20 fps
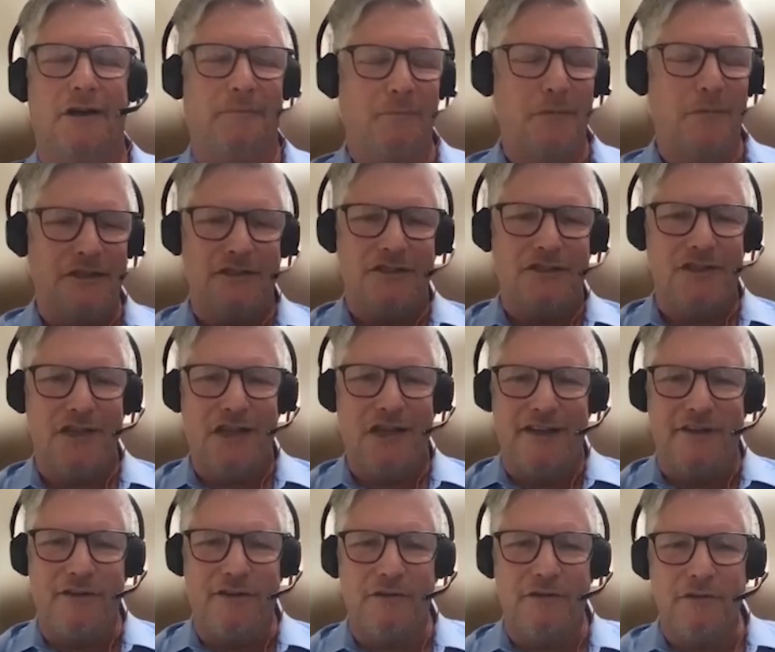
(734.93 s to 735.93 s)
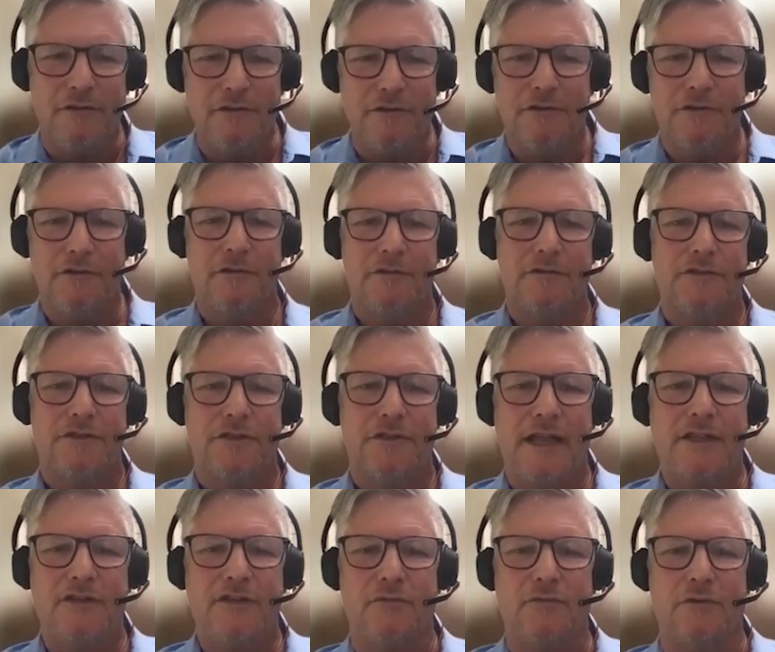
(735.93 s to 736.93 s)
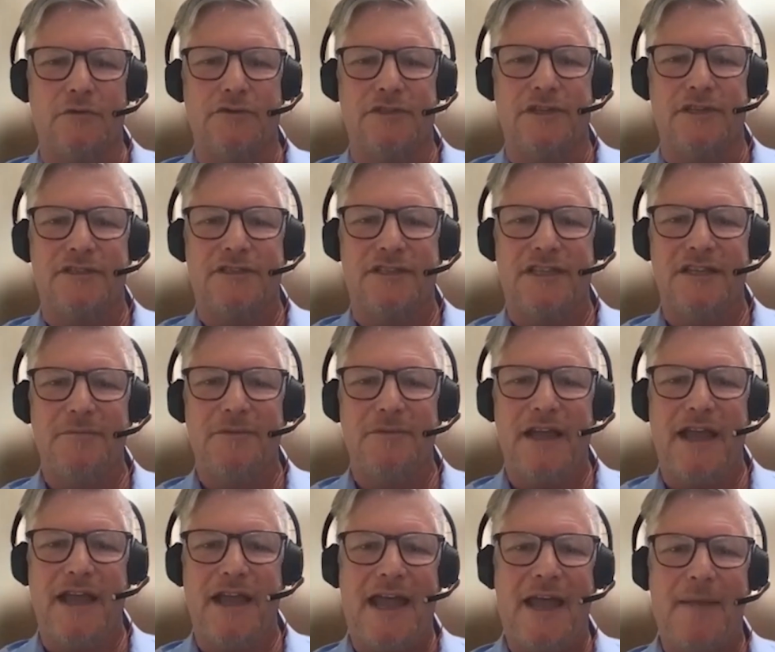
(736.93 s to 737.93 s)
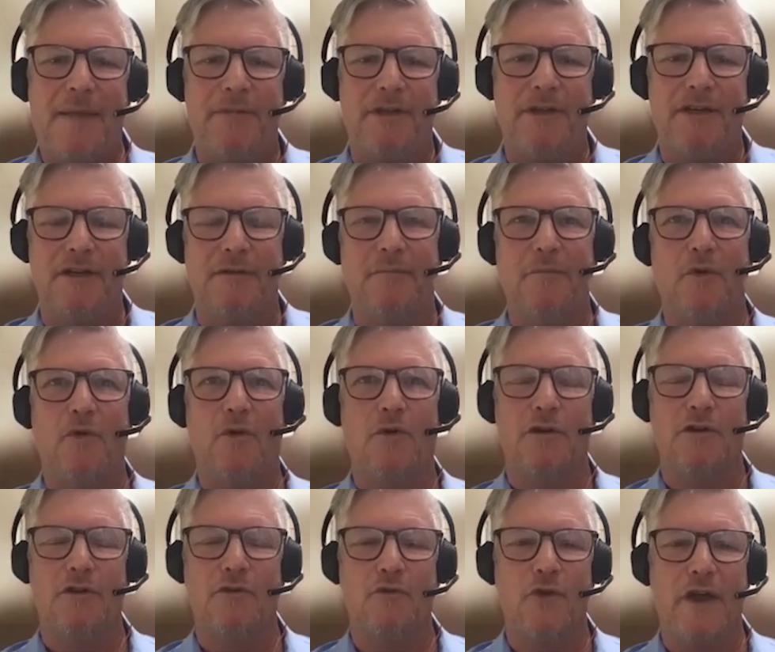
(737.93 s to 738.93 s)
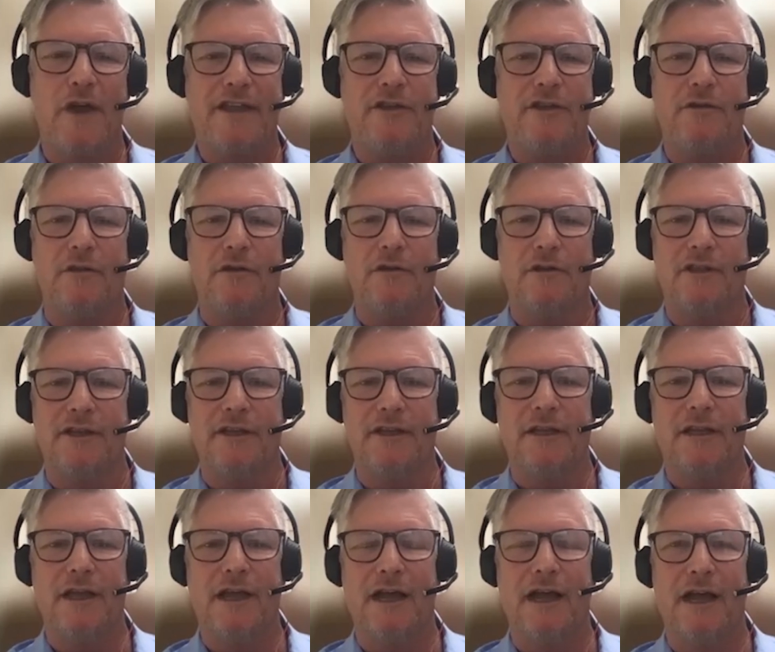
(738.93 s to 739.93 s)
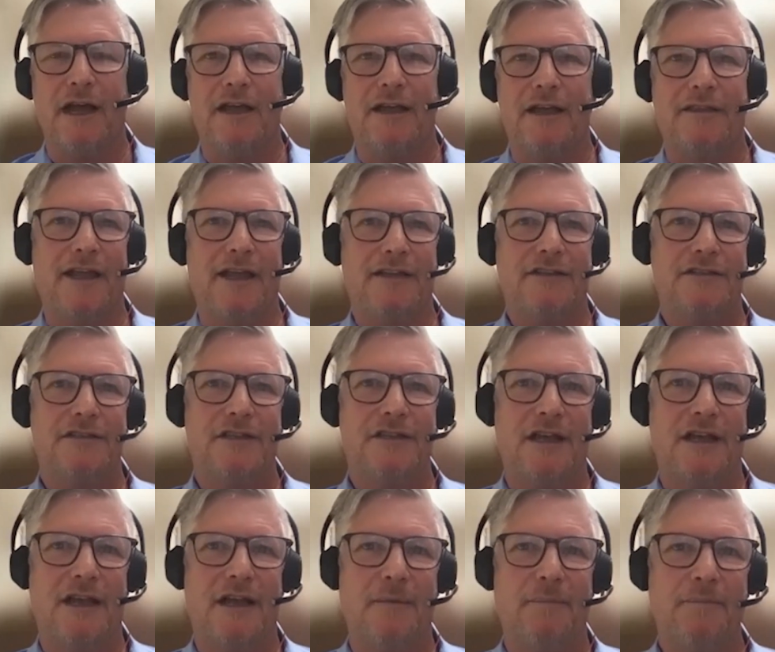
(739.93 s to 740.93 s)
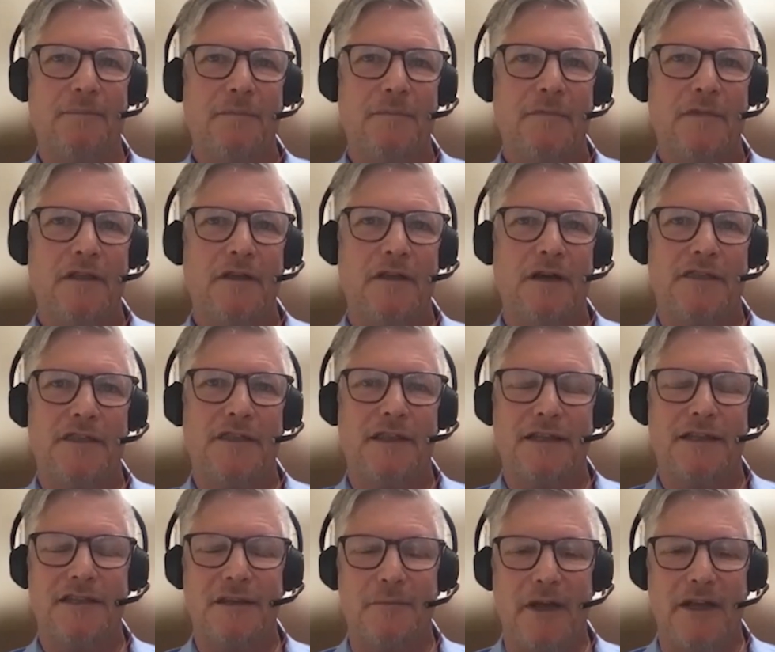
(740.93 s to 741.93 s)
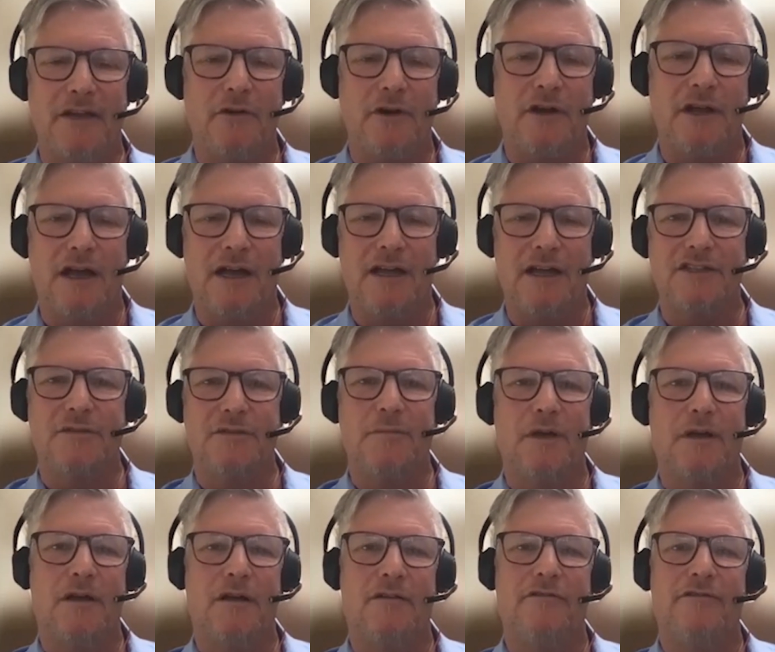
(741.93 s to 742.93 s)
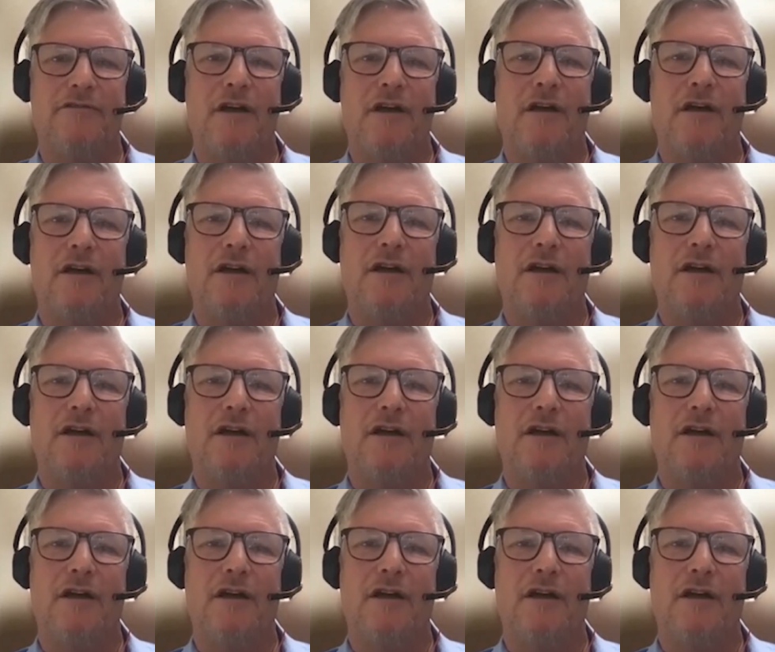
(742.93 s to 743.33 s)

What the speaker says: much tighter schedules, they seem to happen more regularly. And that's, I think that's a microcosm of